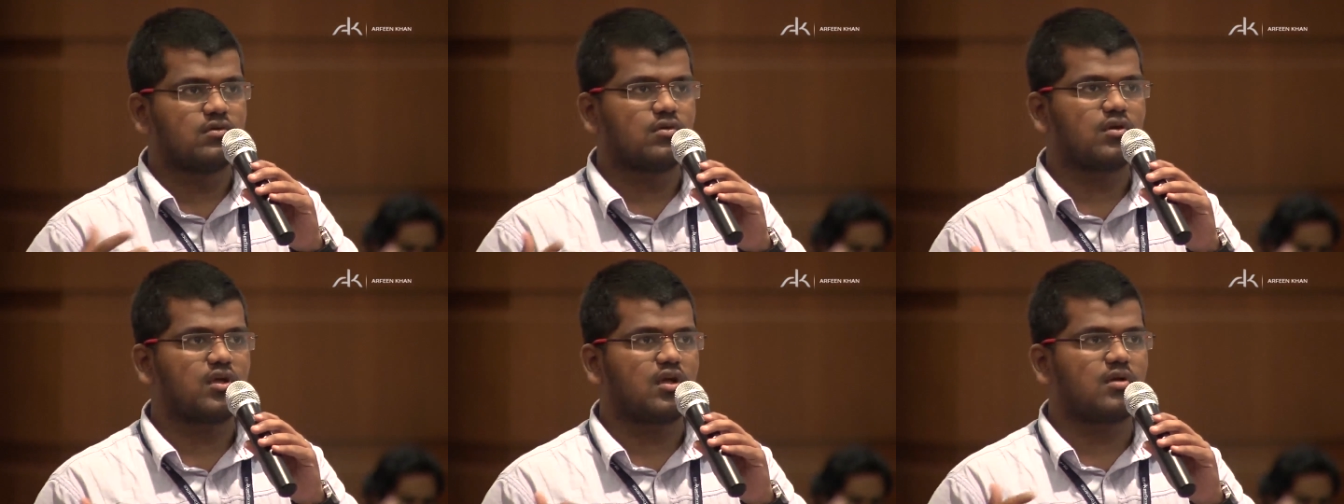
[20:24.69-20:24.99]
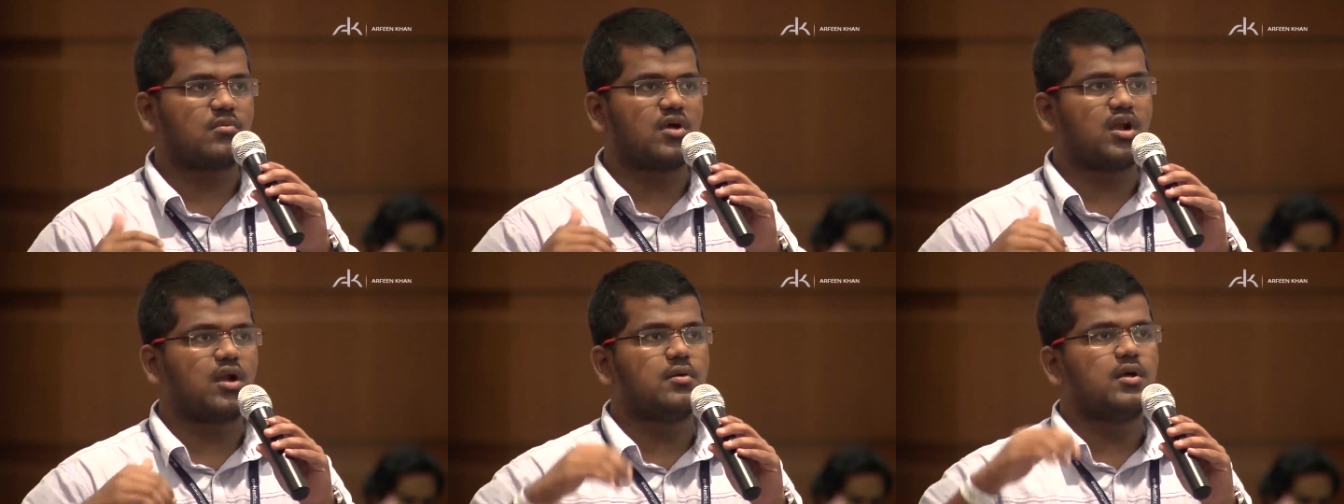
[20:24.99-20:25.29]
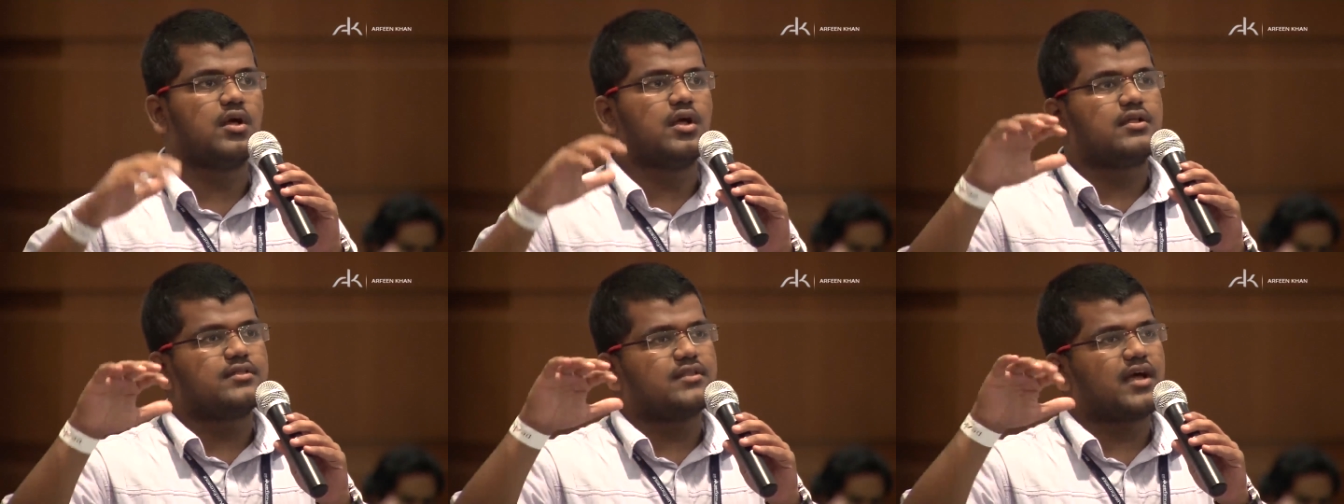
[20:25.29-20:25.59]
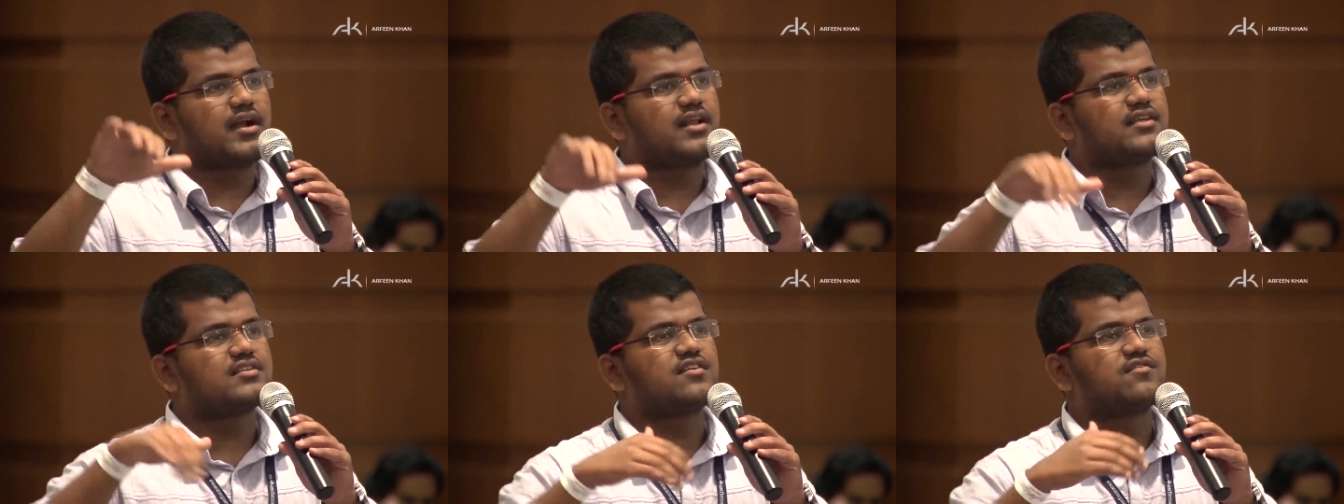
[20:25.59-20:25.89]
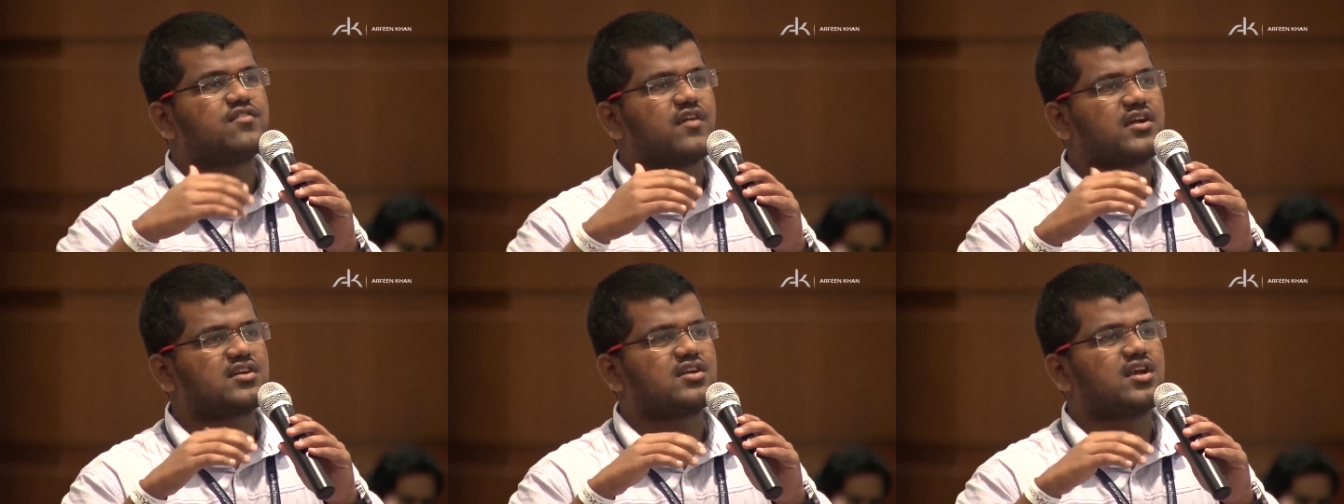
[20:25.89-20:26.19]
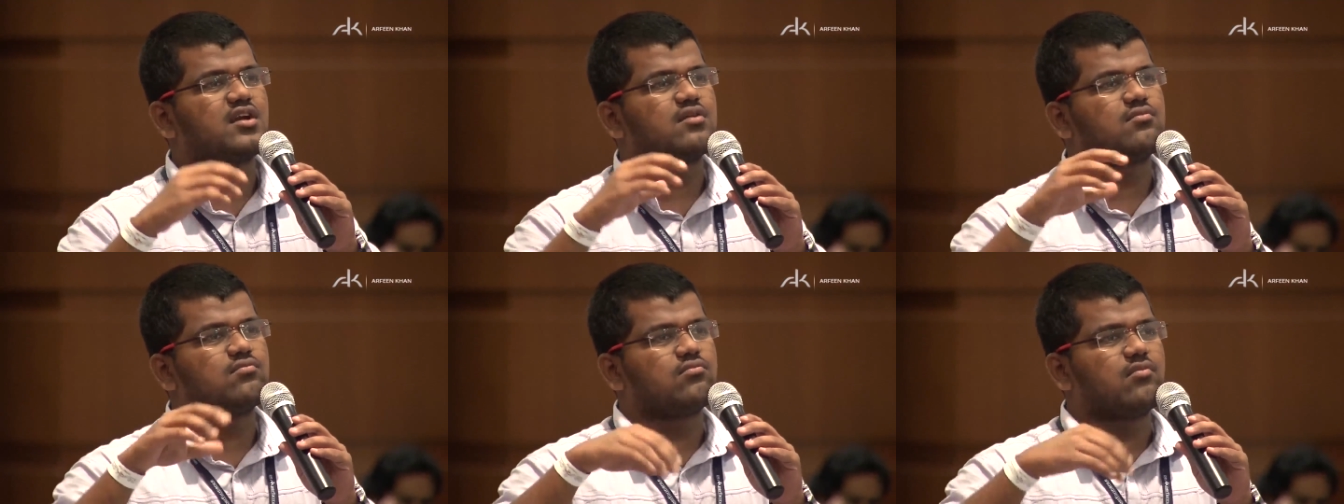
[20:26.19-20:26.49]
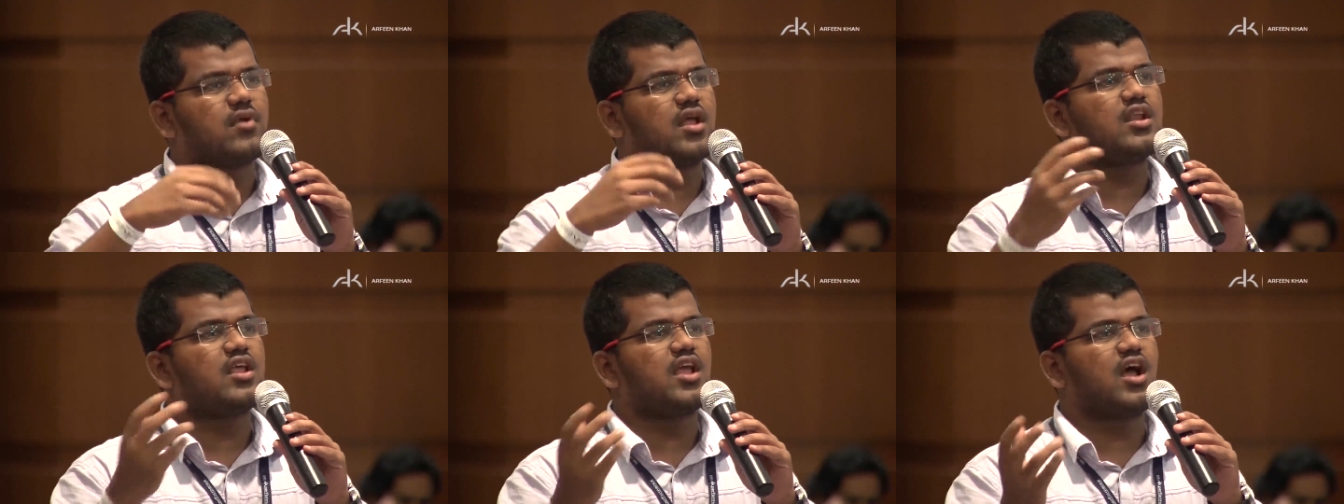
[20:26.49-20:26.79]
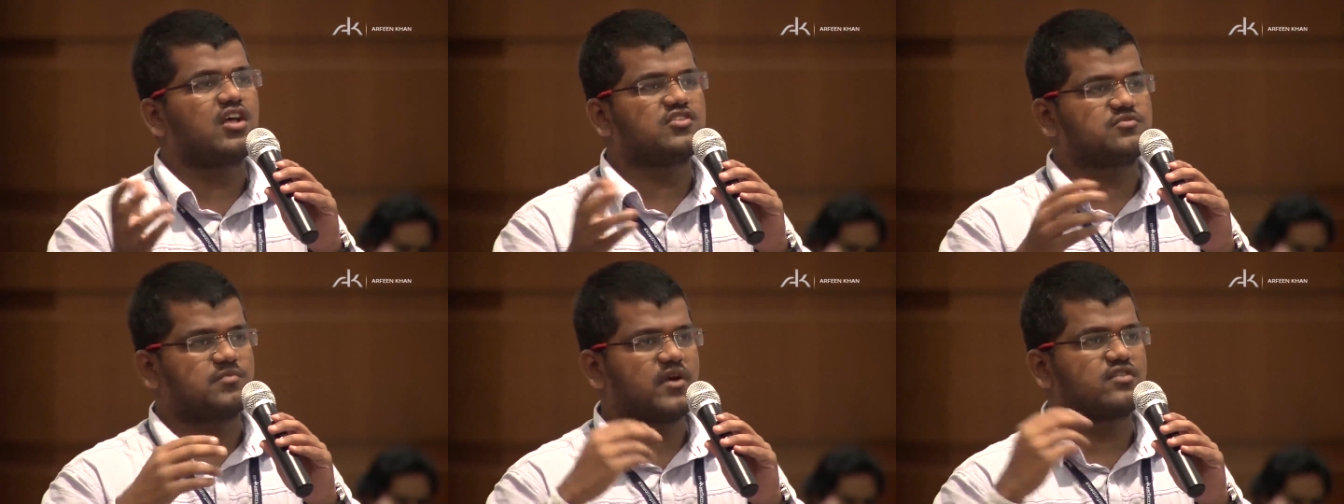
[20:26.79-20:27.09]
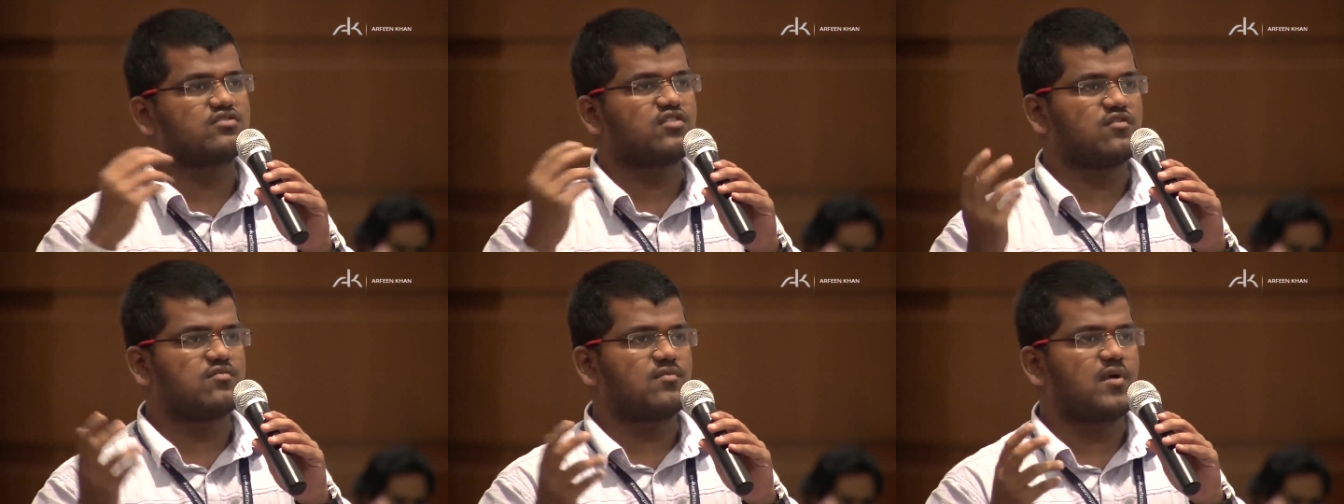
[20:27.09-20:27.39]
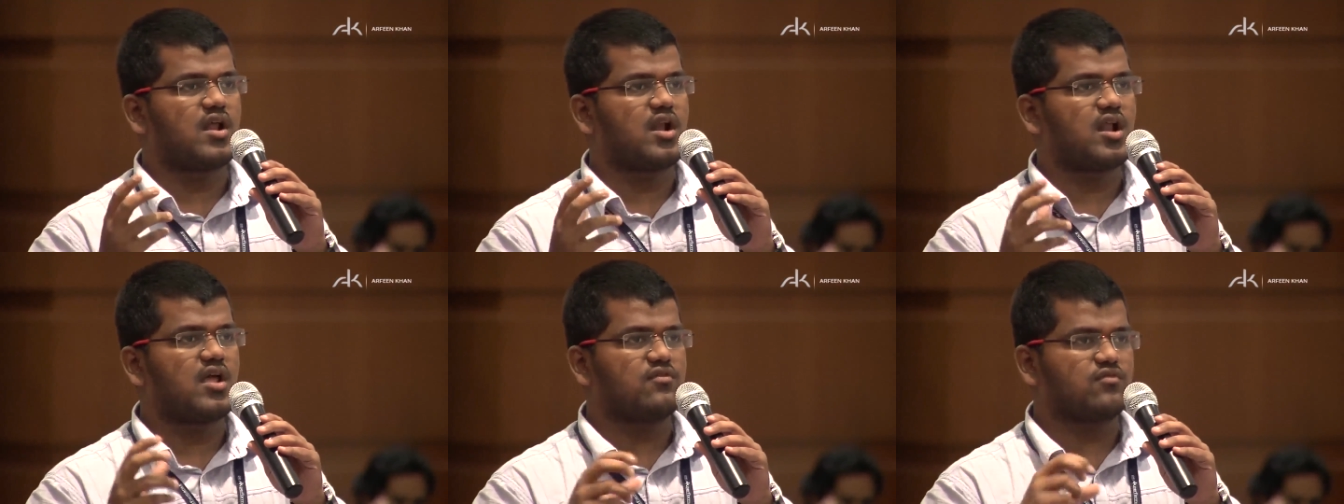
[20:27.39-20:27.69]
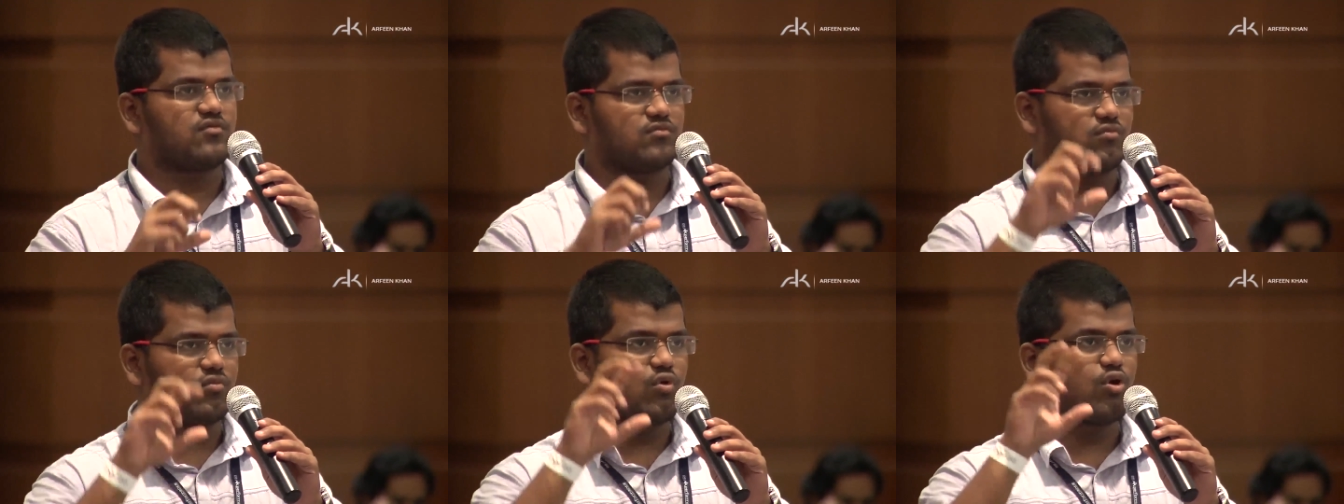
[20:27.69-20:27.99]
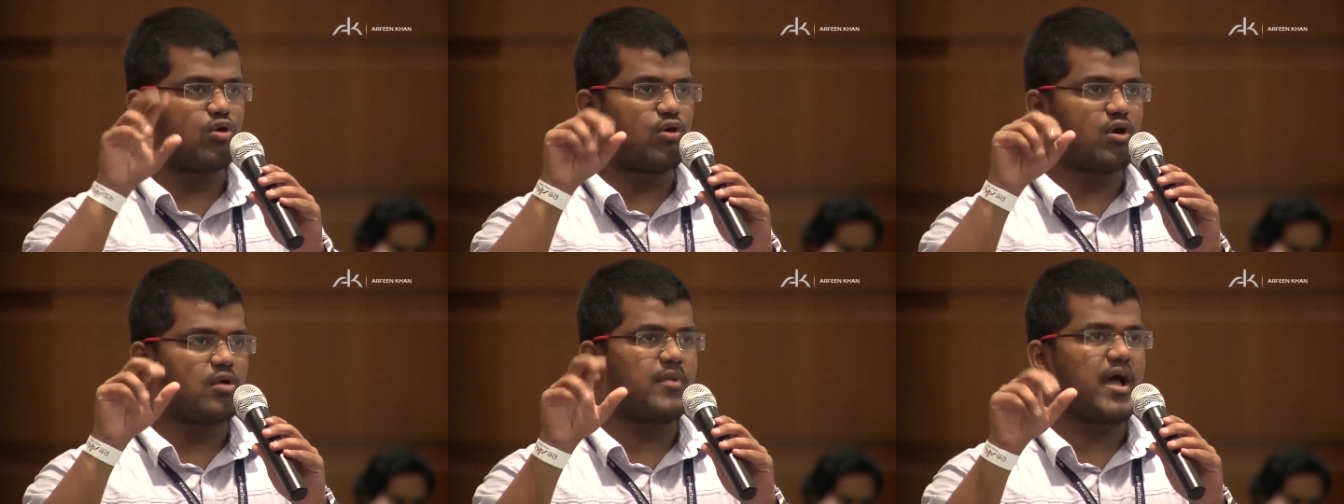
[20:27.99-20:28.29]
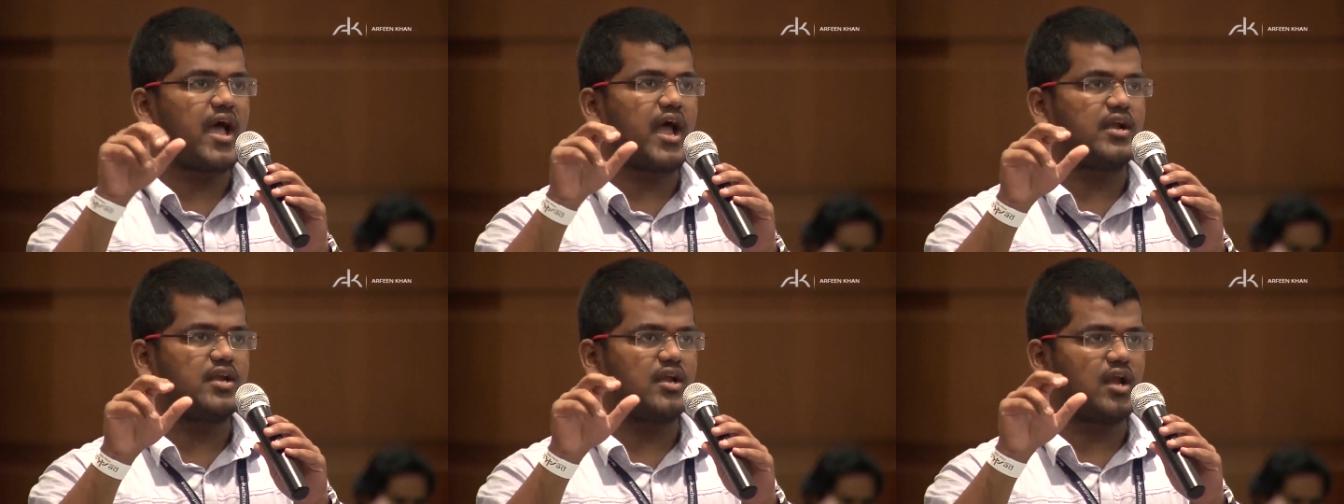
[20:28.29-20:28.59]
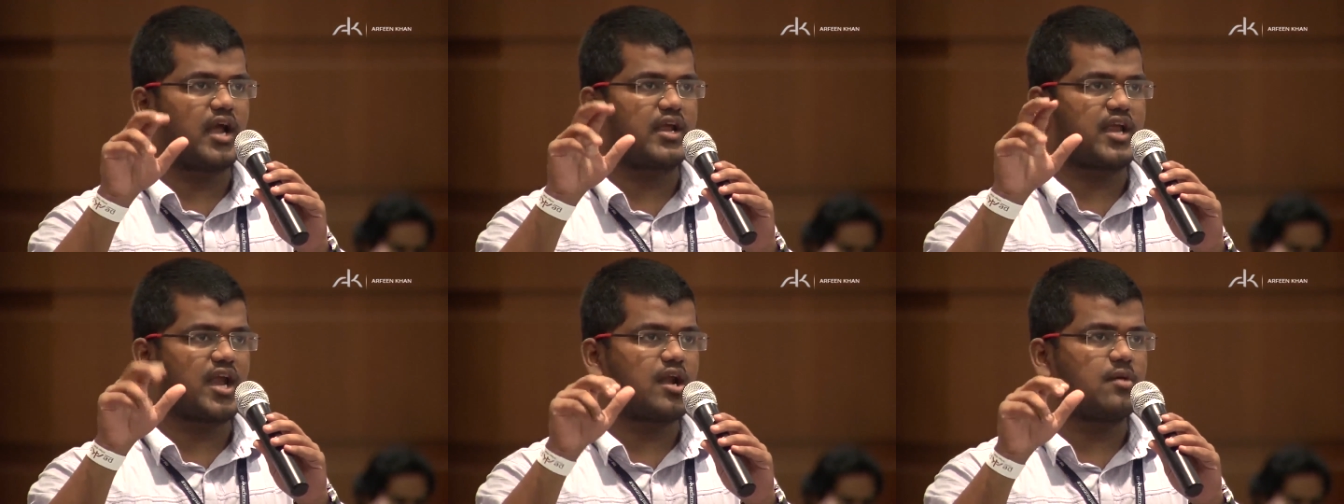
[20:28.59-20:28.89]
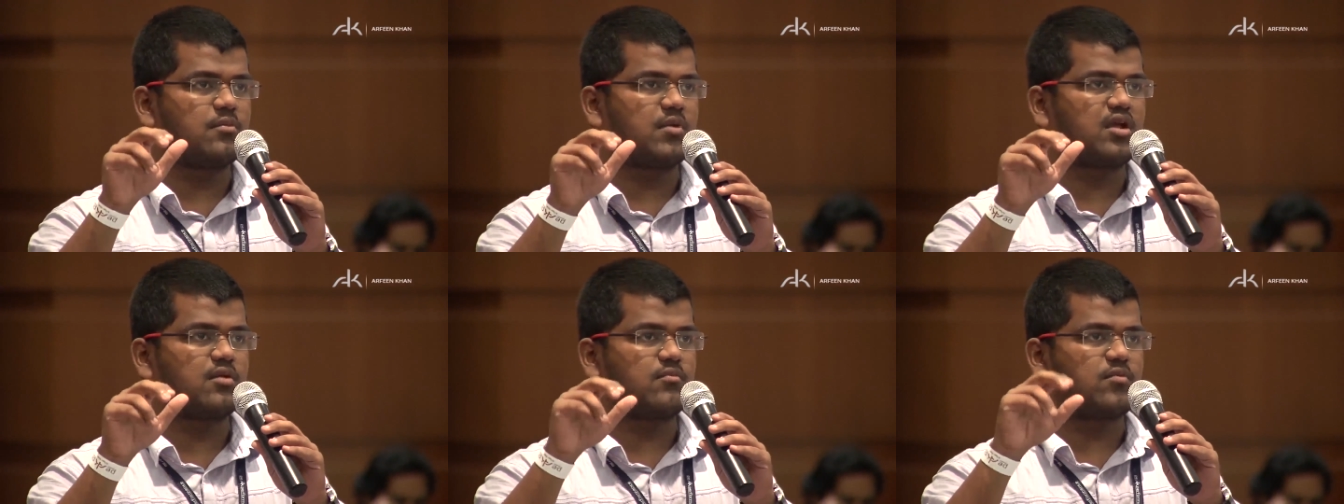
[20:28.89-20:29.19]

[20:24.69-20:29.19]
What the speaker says: Okay, but that has affected many aspects of my life. Moreover, my academic